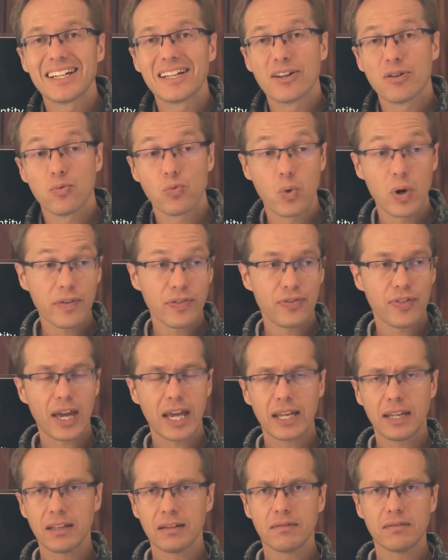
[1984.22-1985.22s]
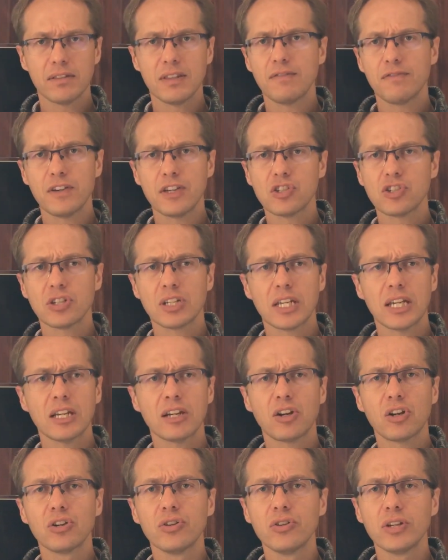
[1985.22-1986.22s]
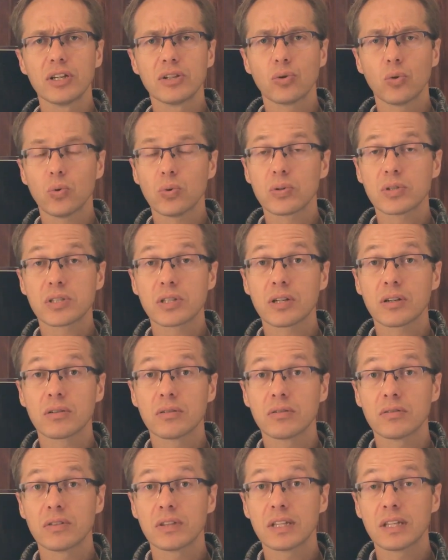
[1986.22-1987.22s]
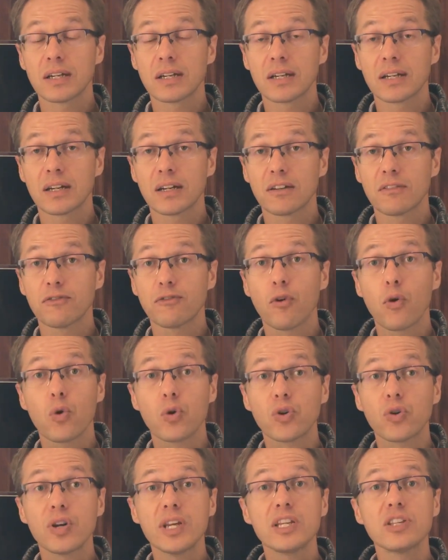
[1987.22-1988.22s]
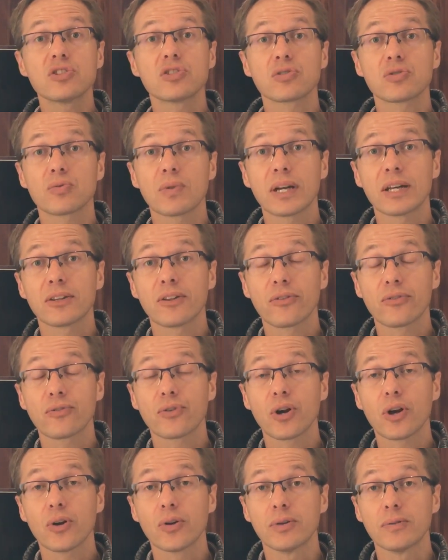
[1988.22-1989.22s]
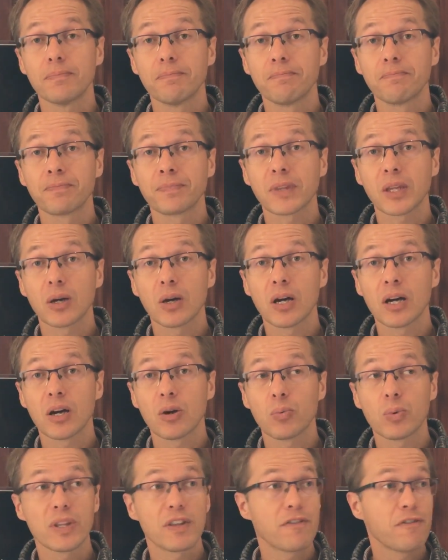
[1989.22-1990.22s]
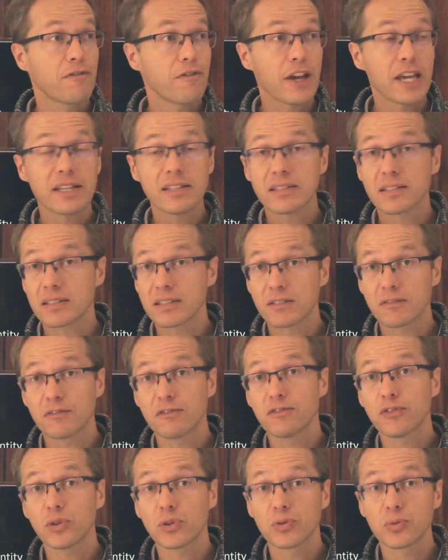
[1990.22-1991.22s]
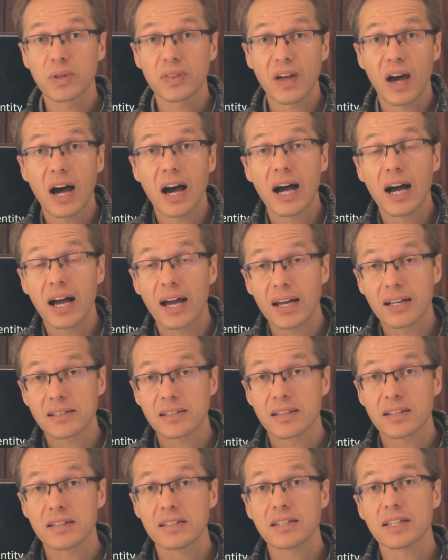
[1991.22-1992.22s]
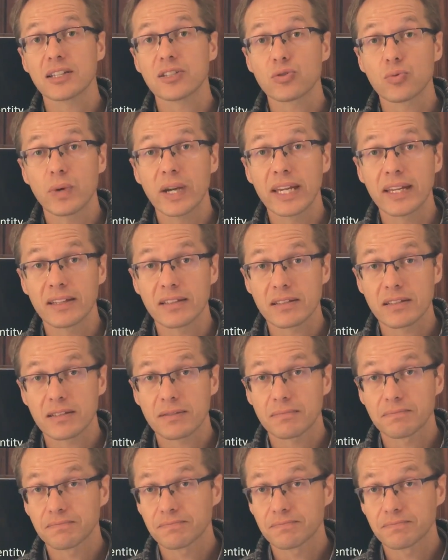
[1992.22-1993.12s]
with that, the vision included also the four creatures around the throne uh, with the faces filled with eyes and the six wings.